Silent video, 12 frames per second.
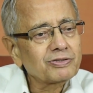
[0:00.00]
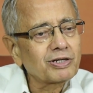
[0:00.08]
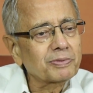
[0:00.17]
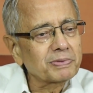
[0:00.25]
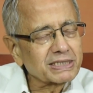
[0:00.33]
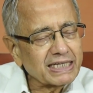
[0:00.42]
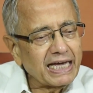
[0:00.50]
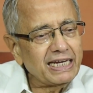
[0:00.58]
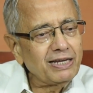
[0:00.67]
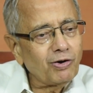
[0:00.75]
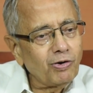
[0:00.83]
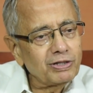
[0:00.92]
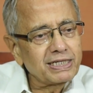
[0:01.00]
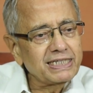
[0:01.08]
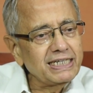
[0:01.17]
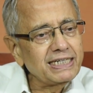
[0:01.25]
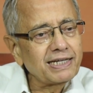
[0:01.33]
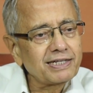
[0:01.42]
It must carry all the
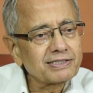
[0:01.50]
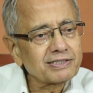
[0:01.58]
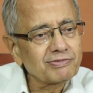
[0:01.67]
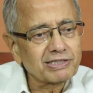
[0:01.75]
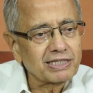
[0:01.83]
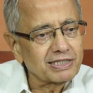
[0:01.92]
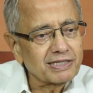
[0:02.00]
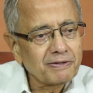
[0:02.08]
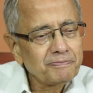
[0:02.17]
details with this,